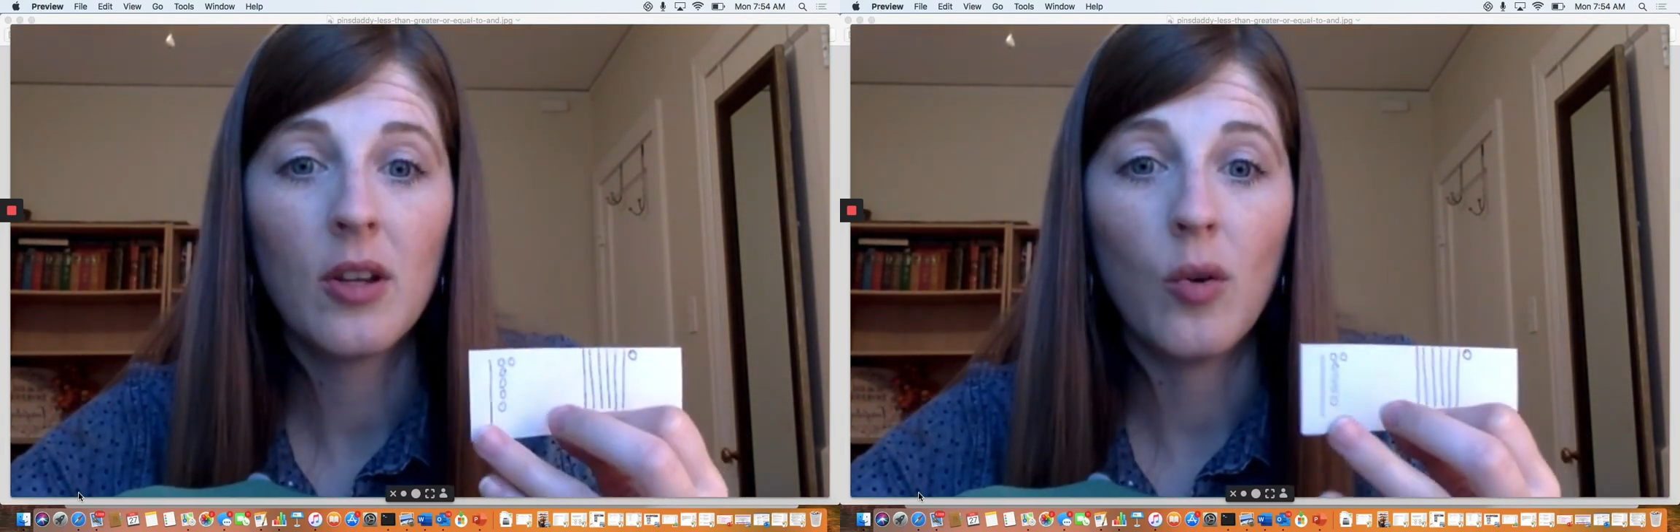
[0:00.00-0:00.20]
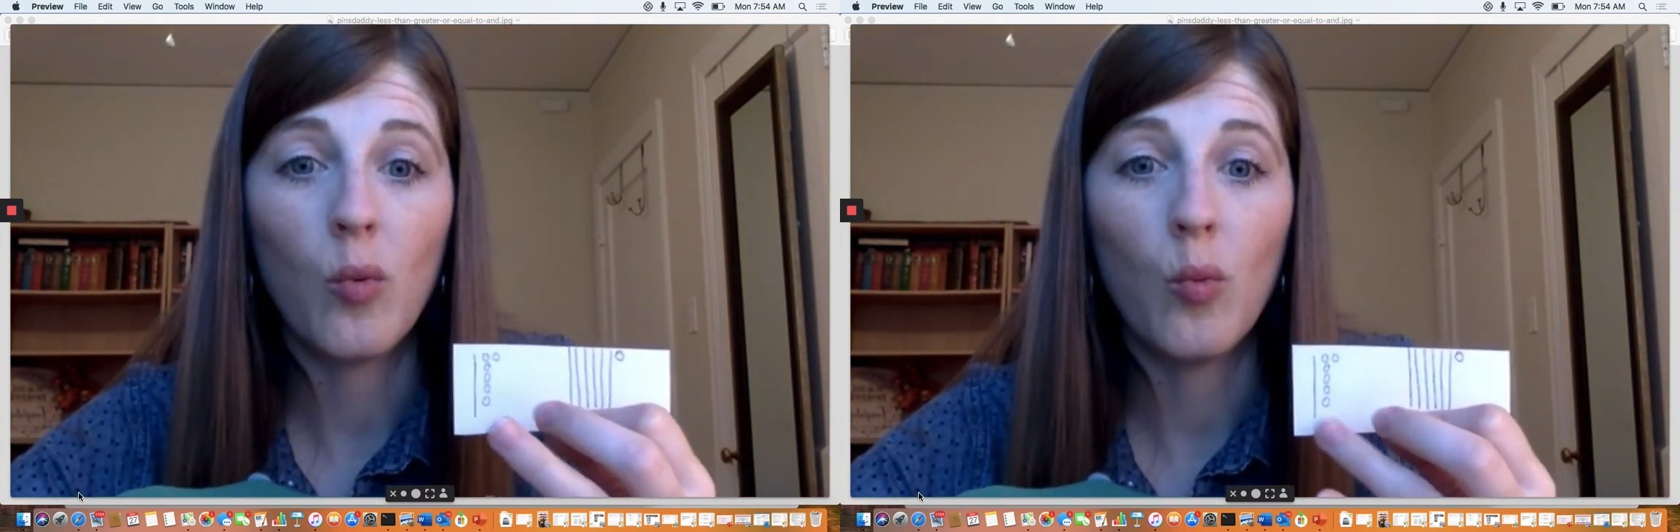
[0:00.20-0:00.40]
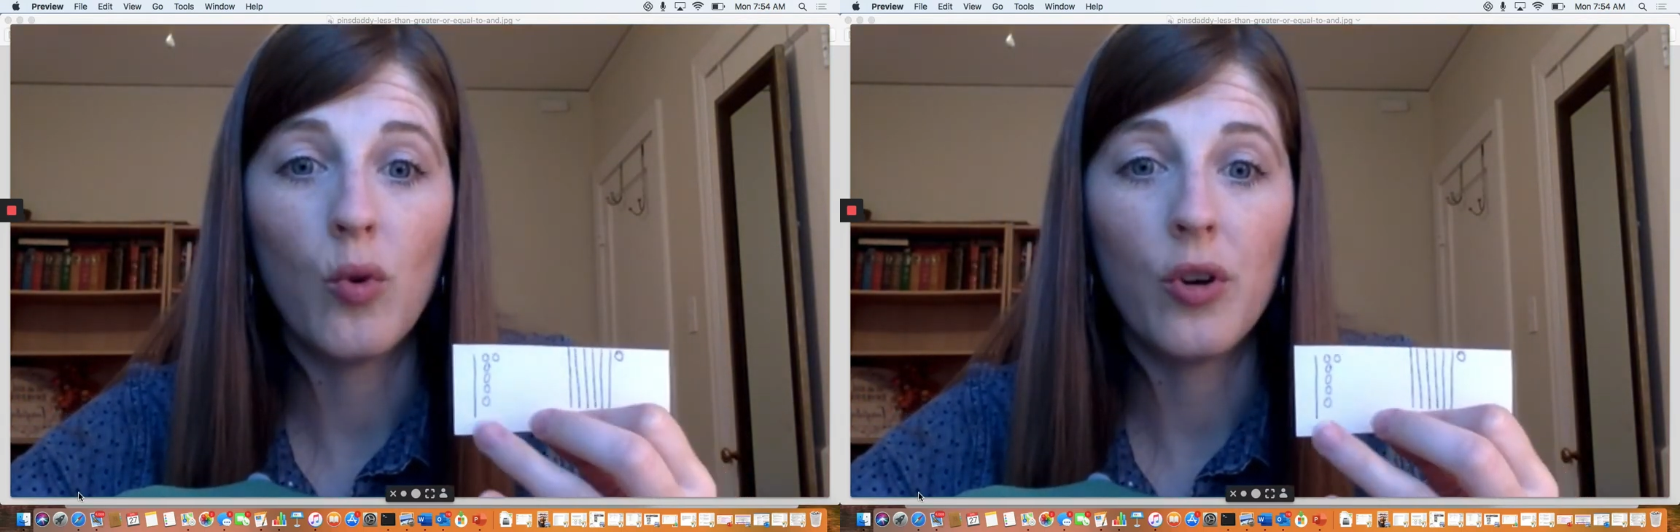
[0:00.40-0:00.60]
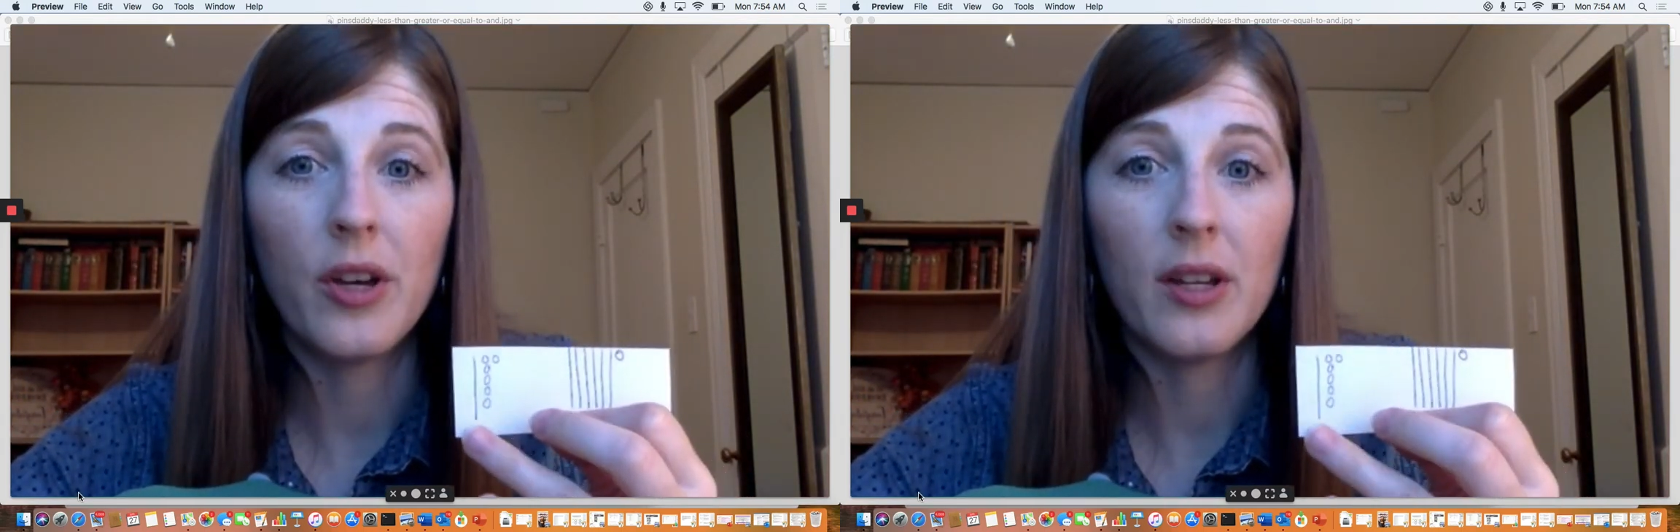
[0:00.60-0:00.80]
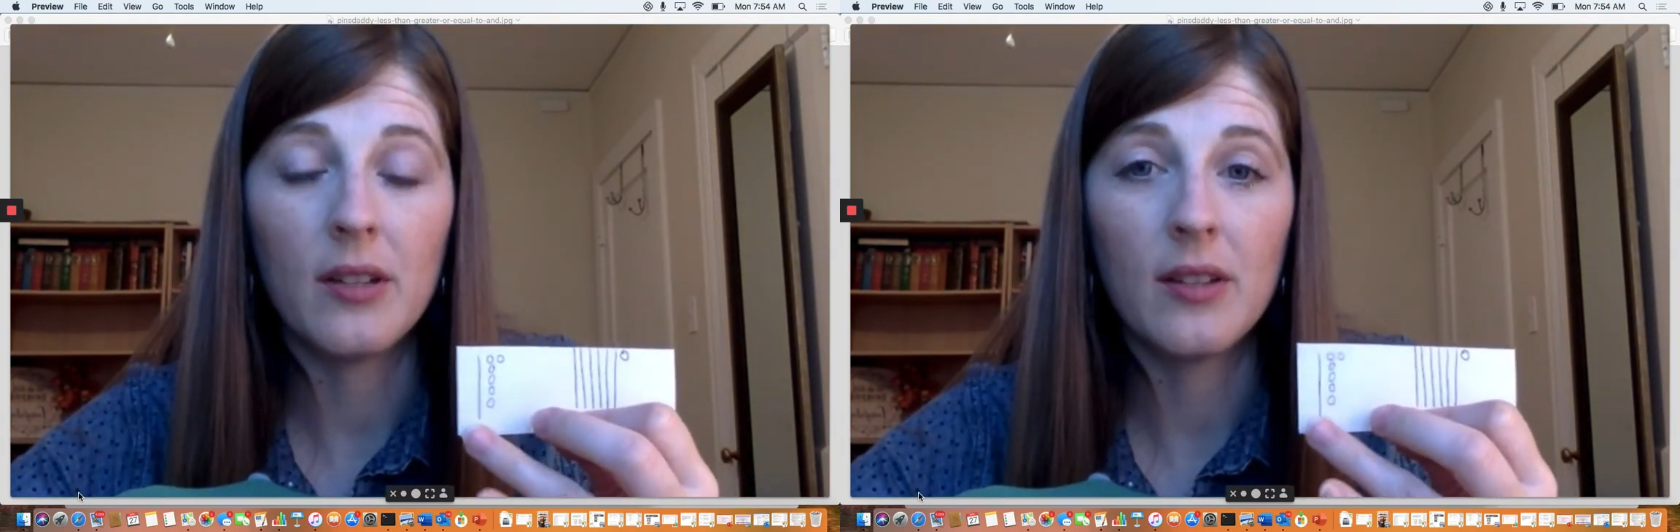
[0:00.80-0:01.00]

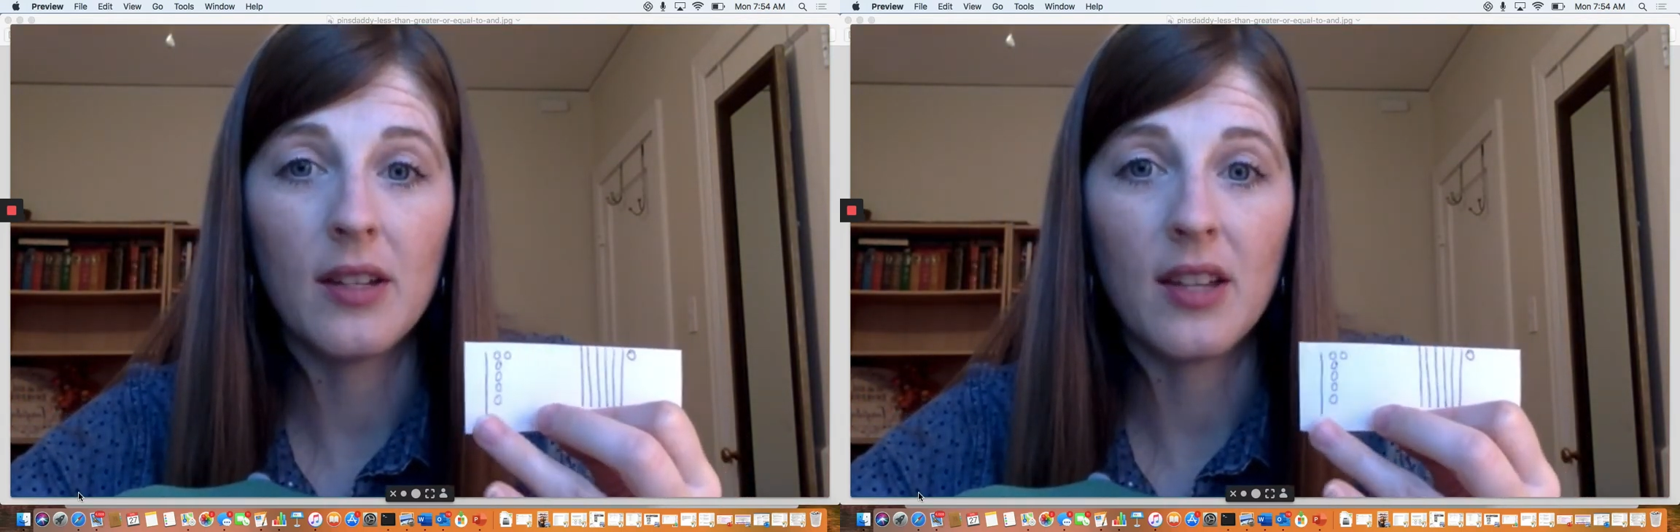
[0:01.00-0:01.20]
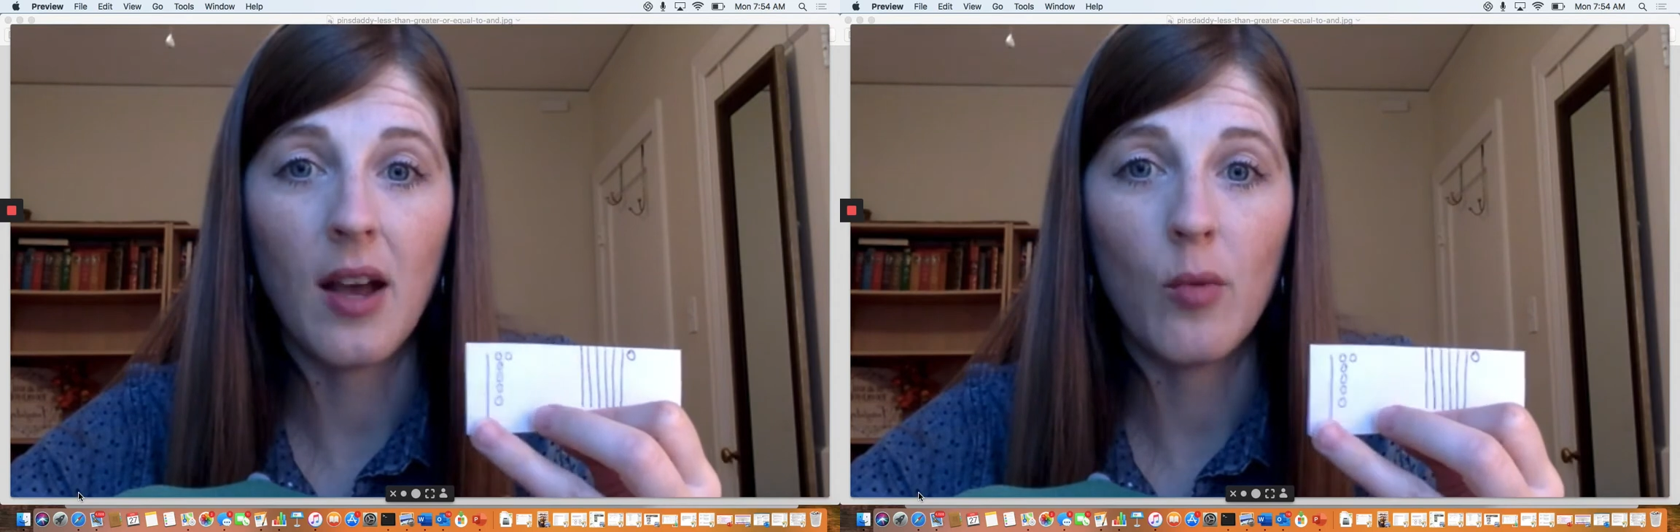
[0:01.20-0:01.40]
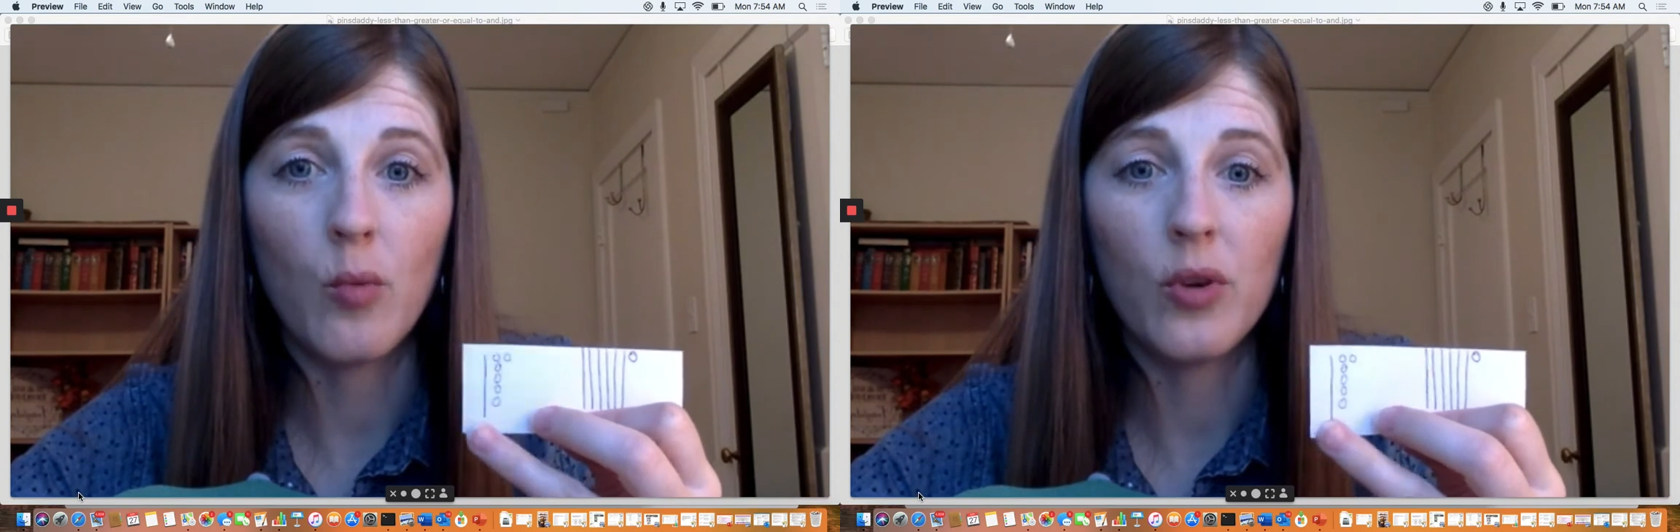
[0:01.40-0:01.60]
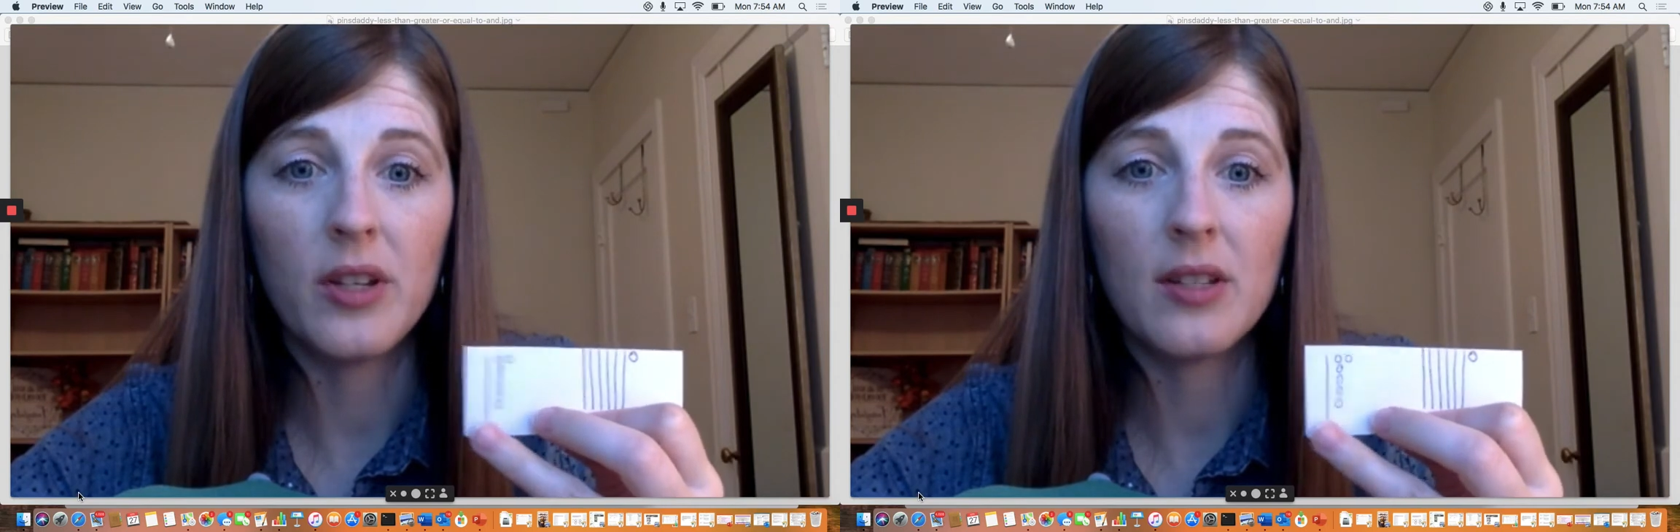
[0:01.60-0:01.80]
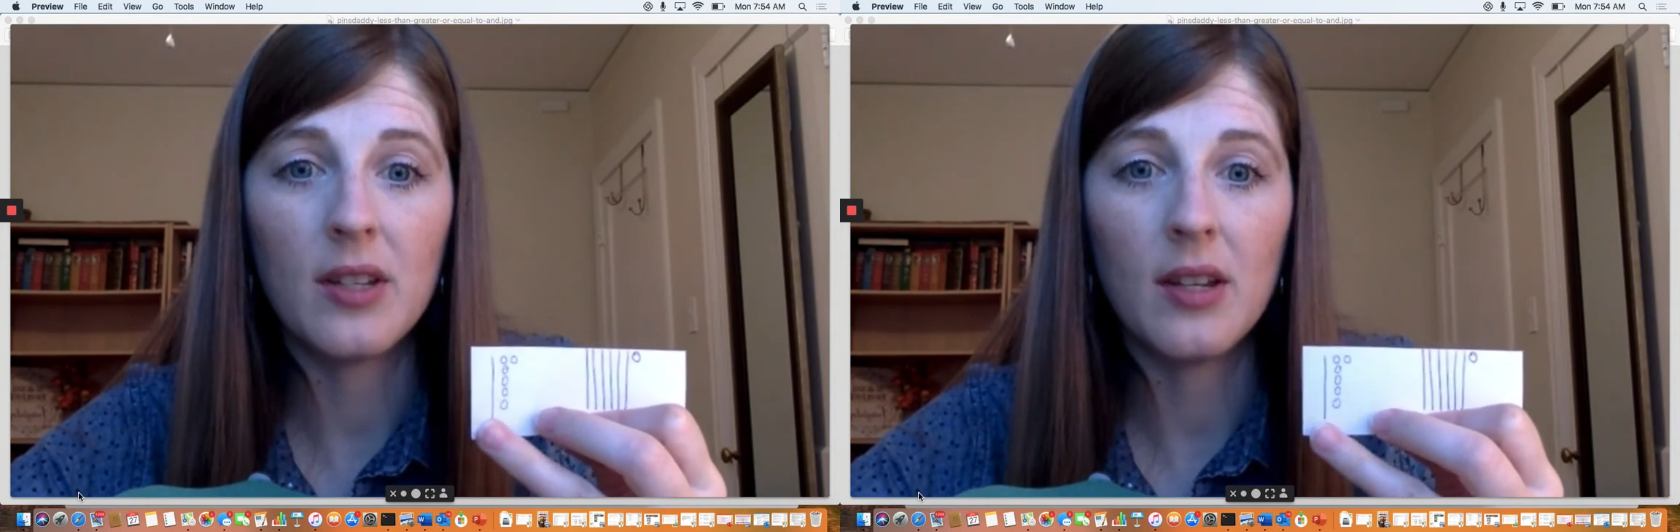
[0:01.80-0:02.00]
1. It's got 1
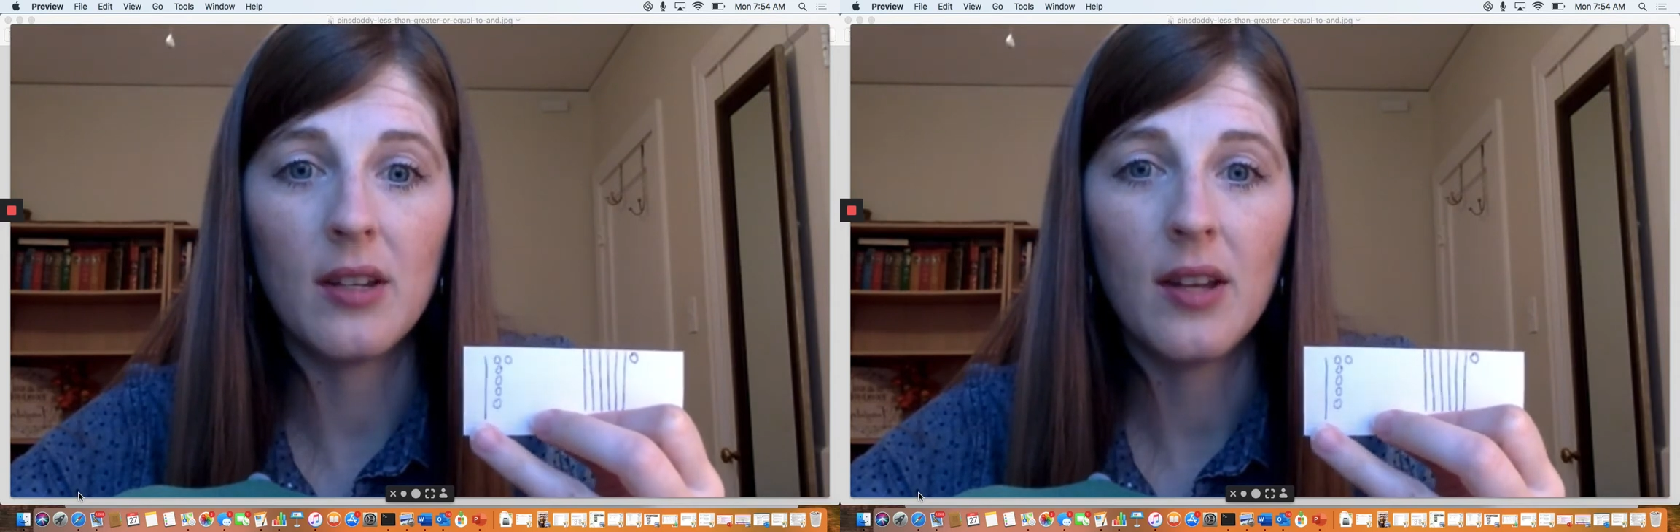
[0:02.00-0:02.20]
10.